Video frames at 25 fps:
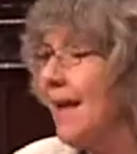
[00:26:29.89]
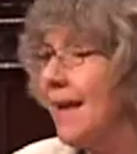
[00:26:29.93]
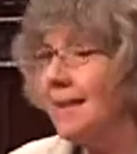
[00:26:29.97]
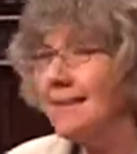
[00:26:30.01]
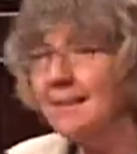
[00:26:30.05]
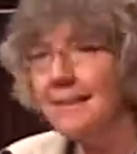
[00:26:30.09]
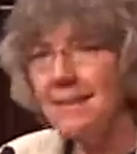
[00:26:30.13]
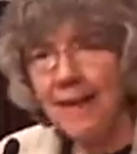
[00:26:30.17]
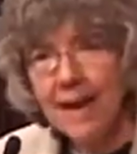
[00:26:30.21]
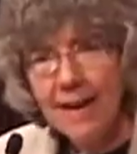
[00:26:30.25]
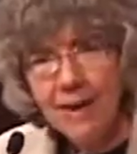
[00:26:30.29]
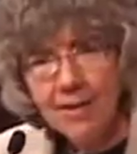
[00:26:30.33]

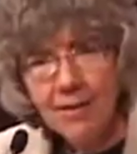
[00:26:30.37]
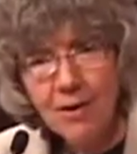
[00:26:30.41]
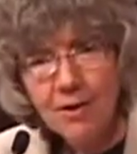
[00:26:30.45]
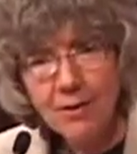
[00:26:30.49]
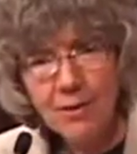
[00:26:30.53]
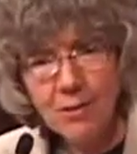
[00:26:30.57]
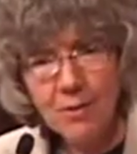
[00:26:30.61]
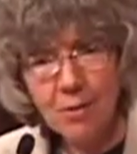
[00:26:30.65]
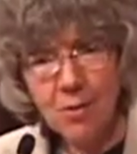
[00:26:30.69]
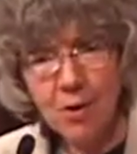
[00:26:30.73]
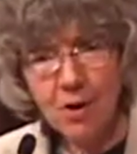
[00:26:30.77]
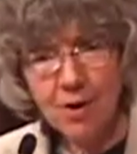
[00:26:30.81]
and saying
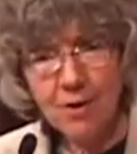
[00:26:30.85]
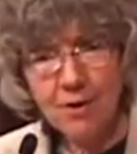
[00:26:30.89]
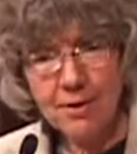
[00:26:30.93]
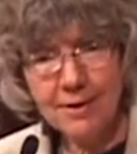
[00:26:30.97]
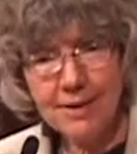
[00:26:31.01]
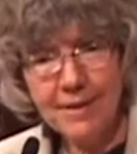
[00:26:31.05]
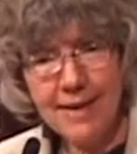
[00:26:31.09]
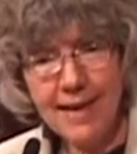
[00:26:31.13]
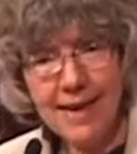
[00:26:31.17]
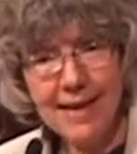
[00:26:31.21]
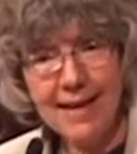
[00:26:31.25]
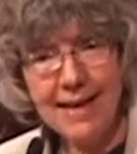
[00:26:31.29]
those
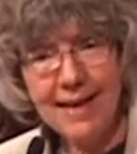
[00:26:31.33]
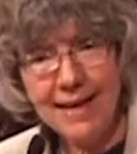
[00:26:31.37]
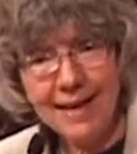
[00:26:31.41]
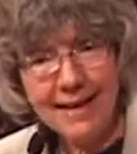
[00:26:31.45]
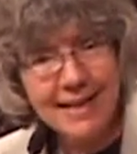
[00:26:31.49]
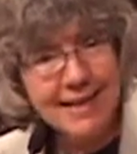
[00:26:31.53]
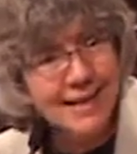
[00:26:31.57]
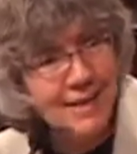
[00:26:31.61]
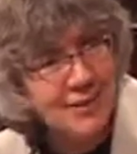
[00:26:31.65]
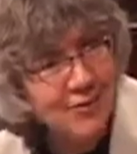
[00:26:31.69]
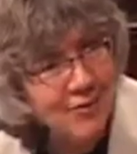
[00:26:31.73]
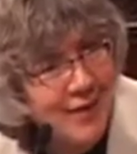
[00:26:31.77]
words. And he
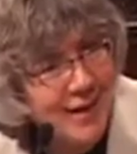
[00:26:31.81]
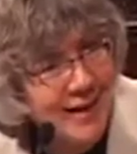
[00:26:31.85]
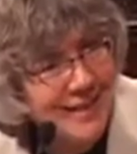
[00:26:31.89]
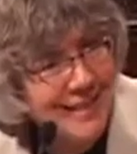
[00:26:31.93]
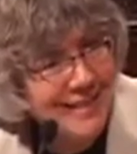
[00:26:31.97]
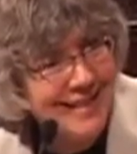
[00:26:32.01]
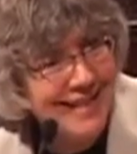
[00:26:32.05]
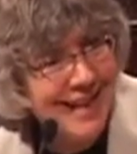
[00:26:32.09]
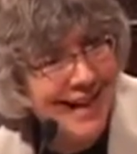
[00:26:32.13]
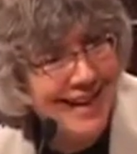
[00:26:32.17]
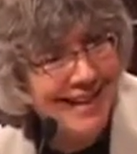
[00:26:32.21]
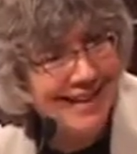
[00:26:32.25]
and his
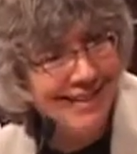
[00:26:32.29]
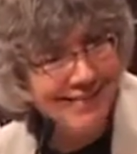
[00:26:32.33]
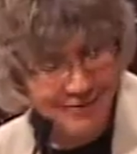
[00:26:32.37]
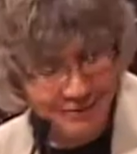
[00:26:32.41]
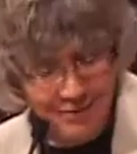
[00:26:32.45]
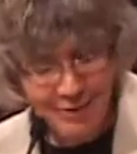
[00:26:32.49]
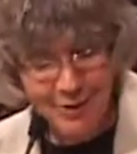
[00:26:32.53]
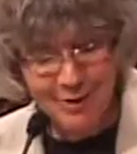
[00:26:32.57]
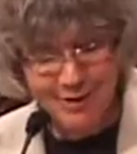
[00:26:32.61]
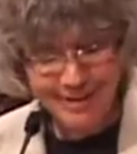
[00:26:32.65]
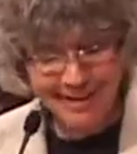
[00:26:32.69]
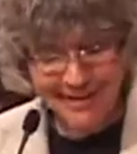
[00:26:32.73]
friends thought, of
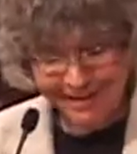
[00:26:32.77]
course,